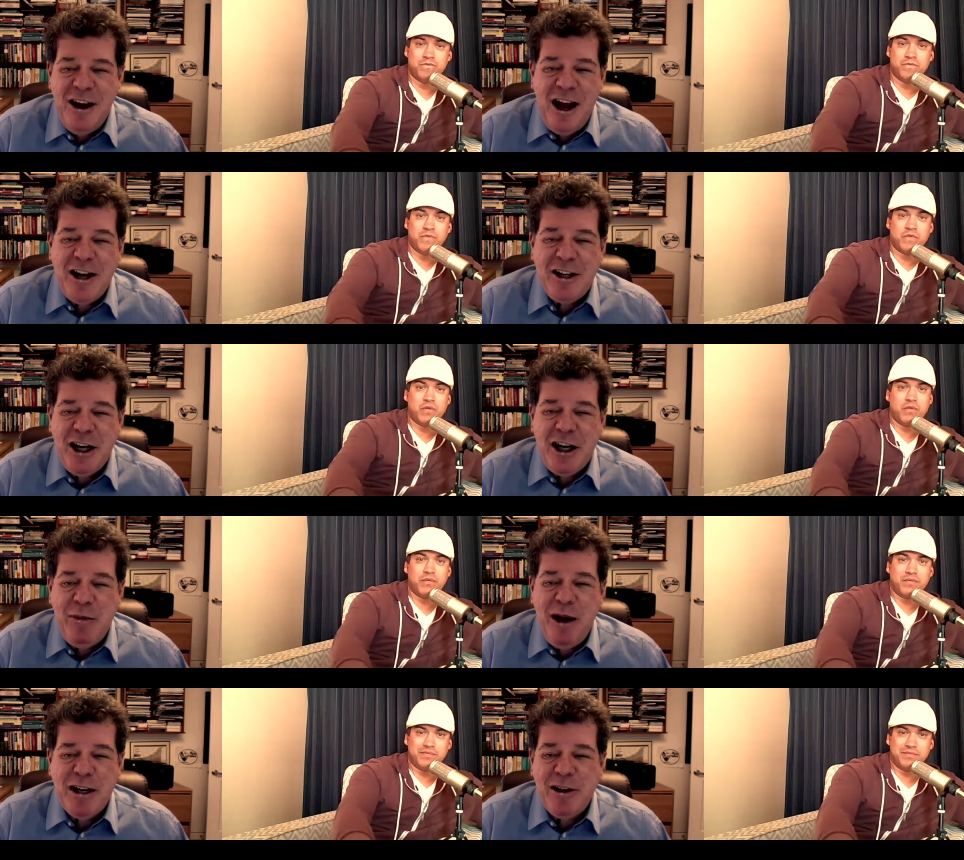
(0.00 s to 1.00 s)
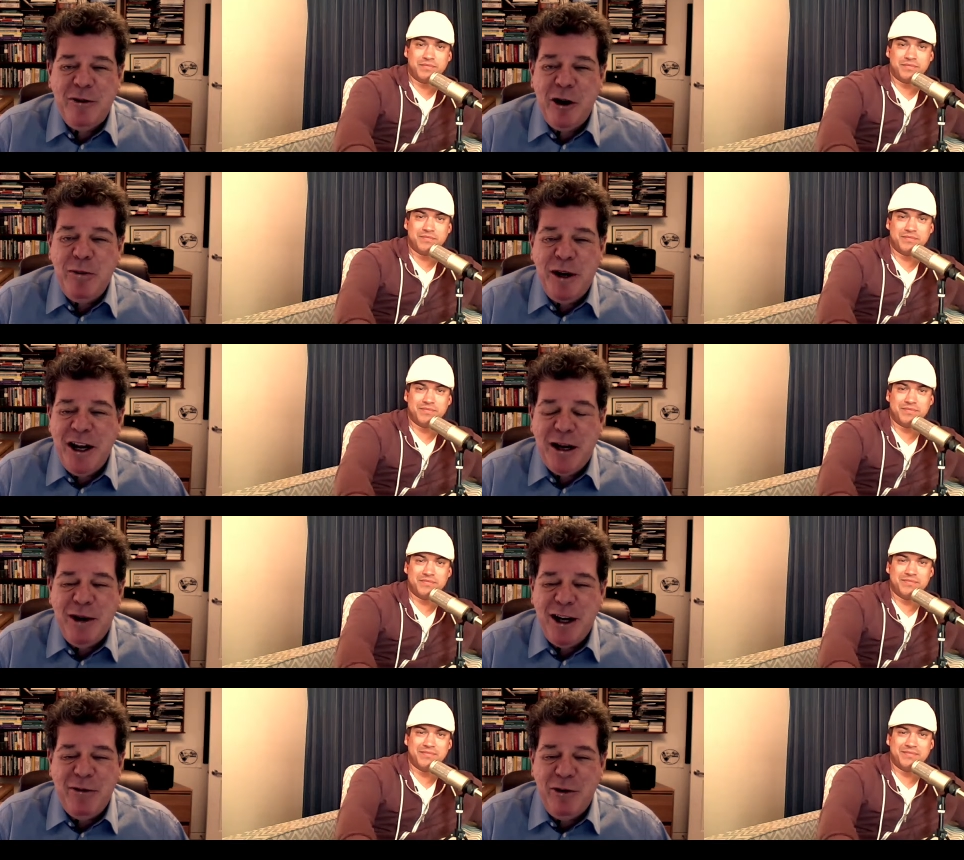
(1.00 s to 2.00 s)
Speaker 1: I could take you back to the very beginning,
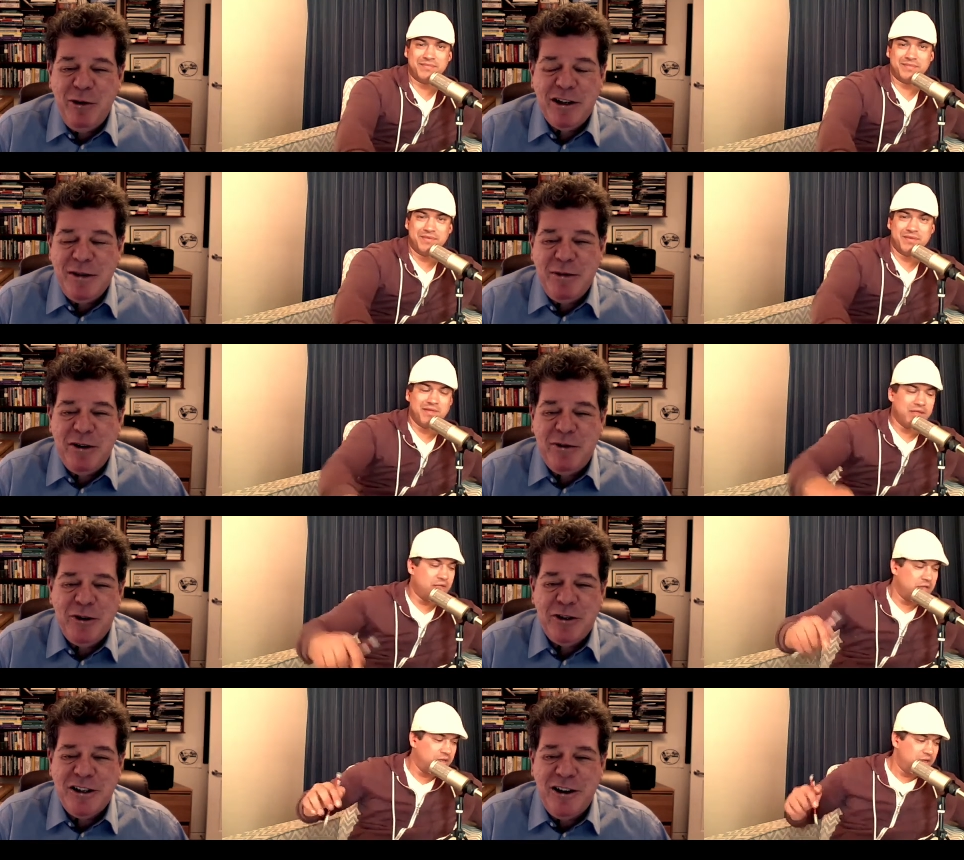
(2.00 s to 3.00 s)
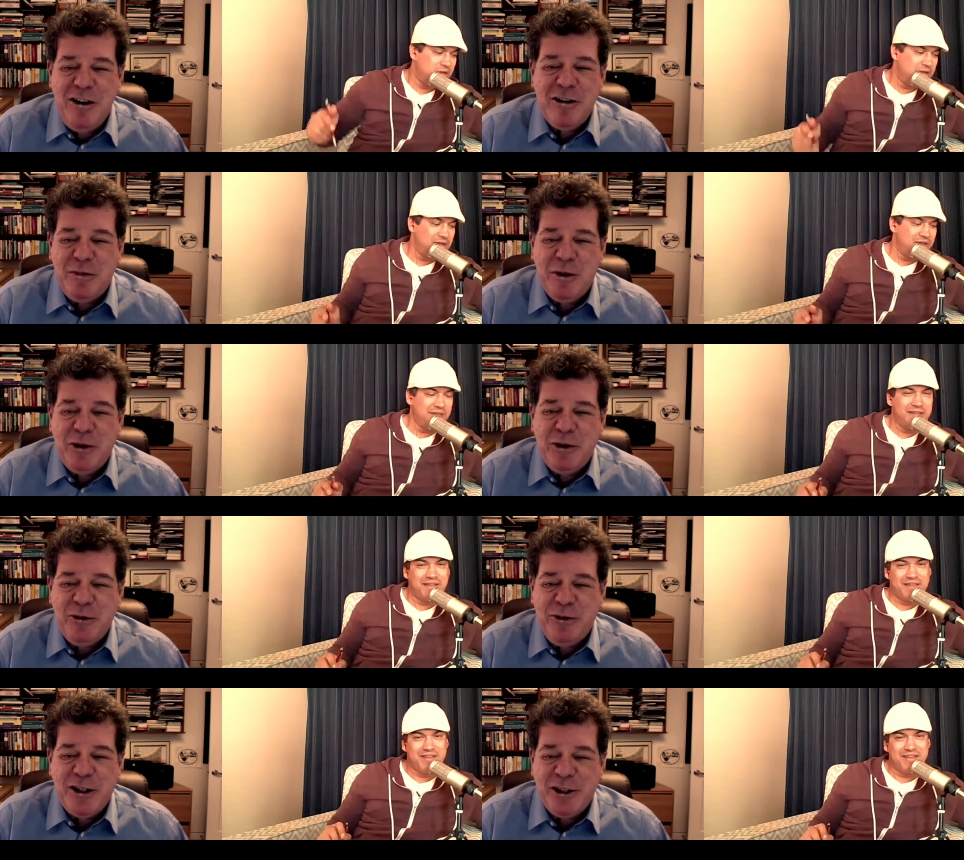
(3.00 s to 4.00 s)
Mike, if you want to see my first entrepreneurial
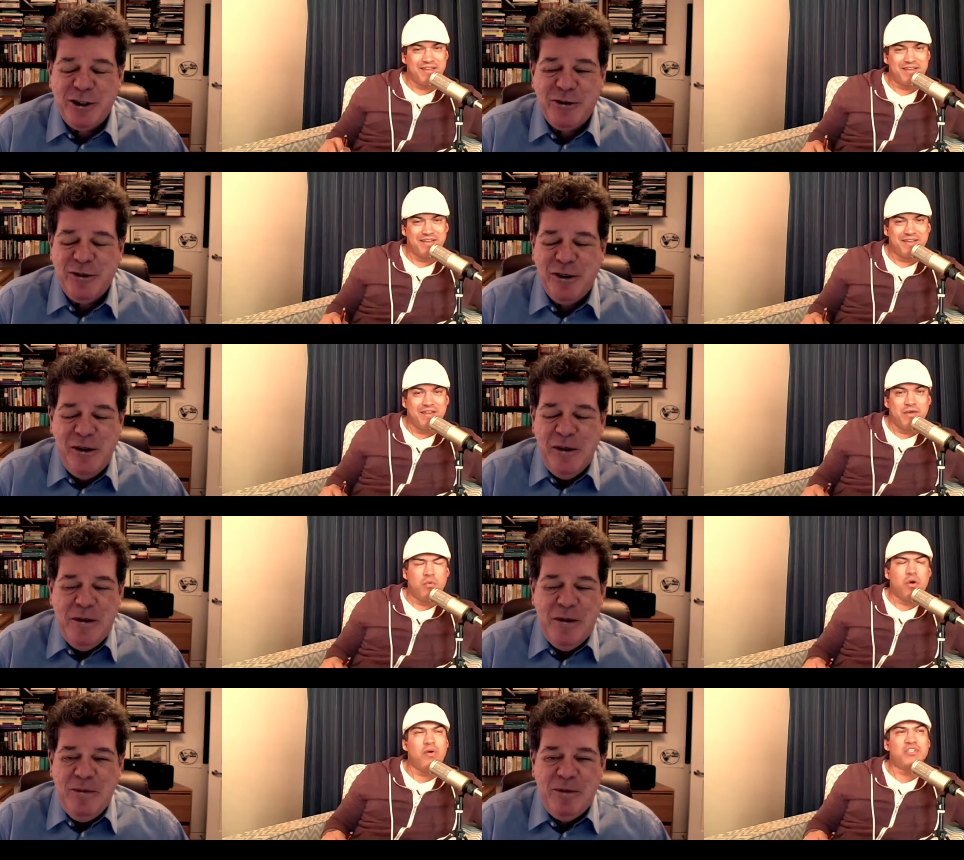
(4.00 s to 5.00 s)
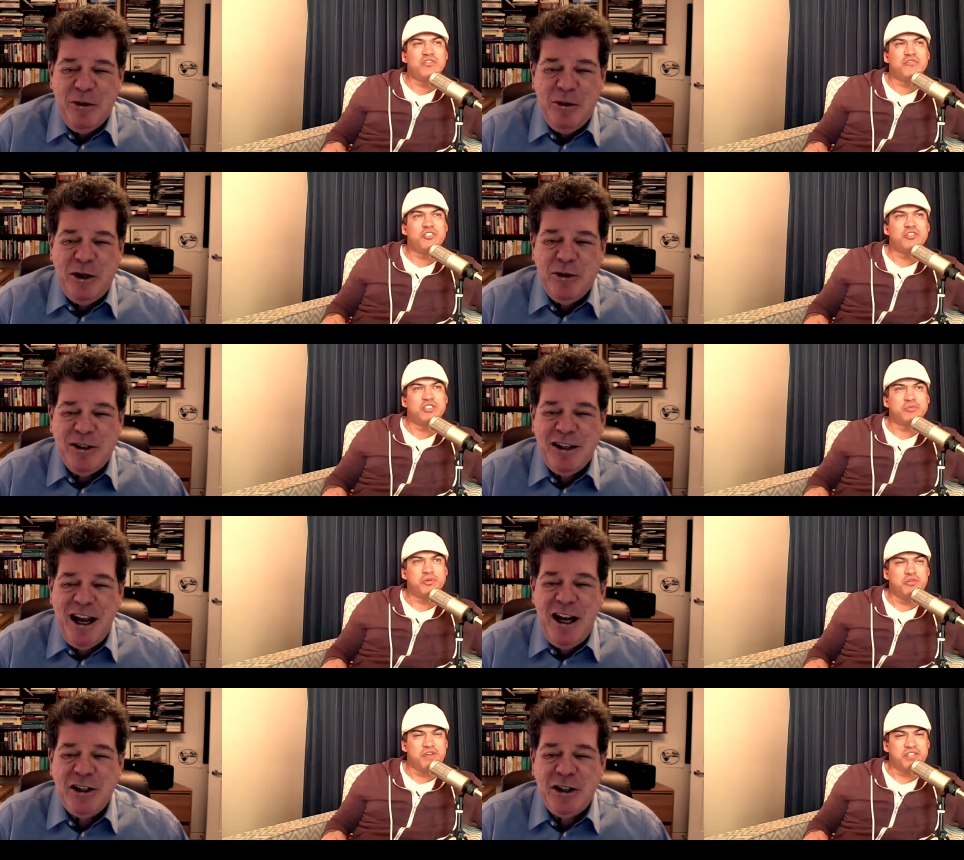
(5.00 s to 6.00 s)
venture. What was your first was
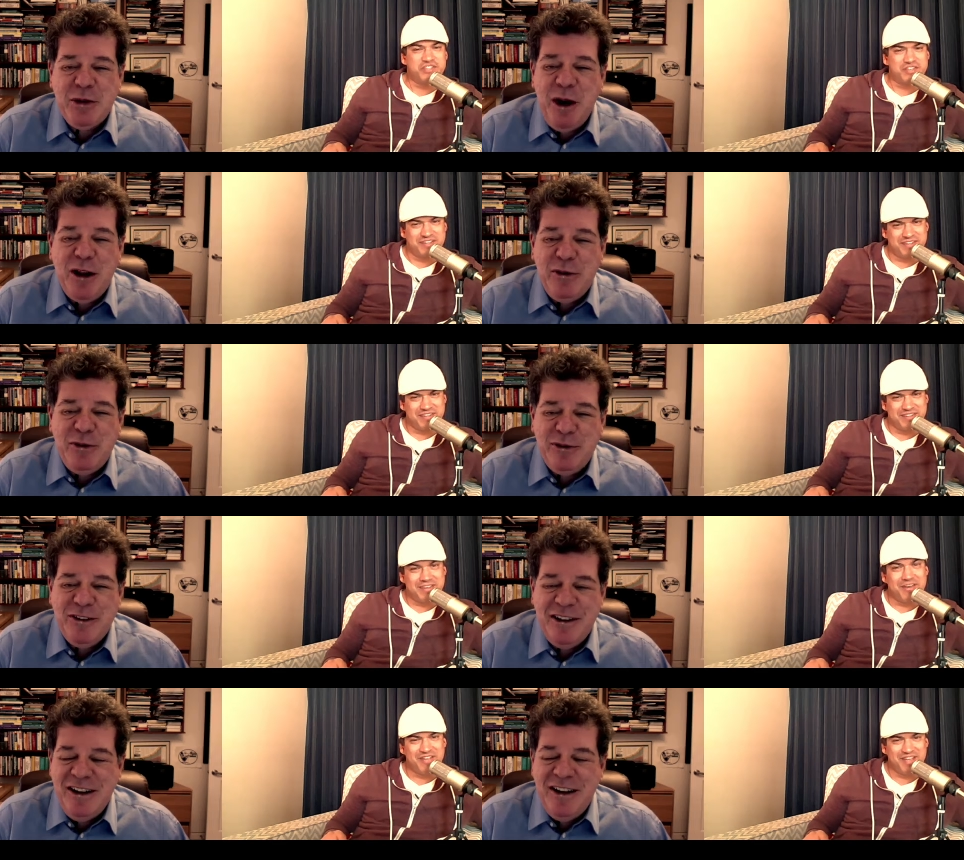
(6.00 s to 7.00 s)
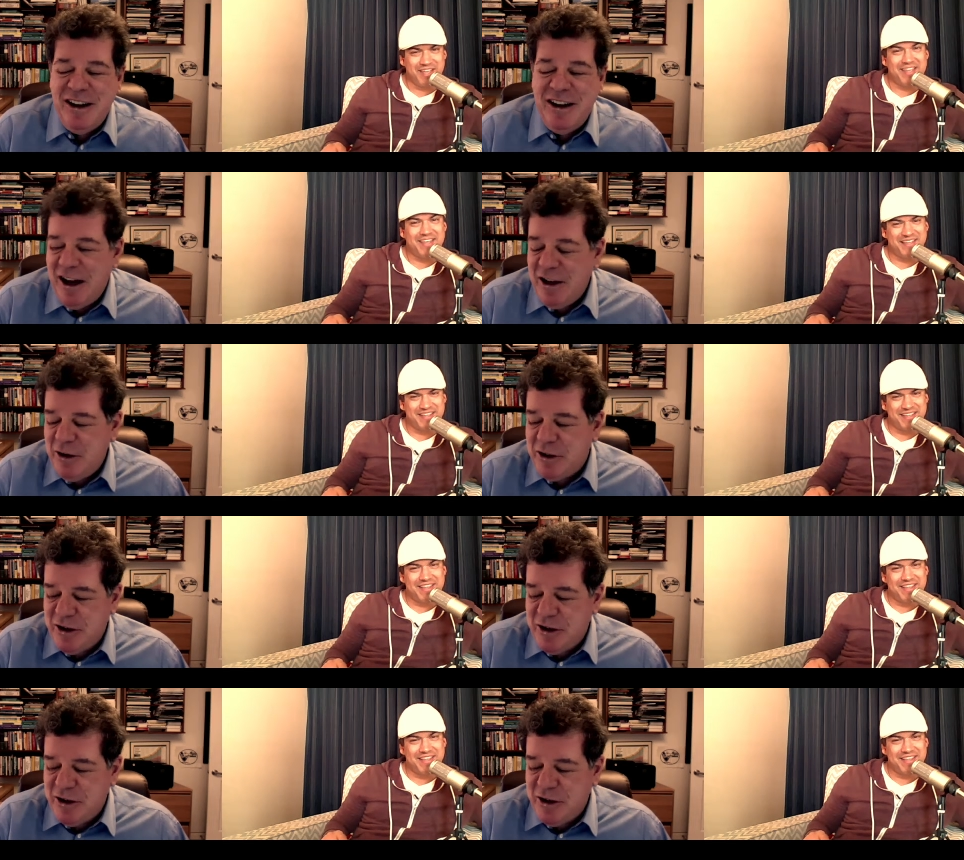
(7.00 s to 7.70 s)
age twelve? Okay, I used to.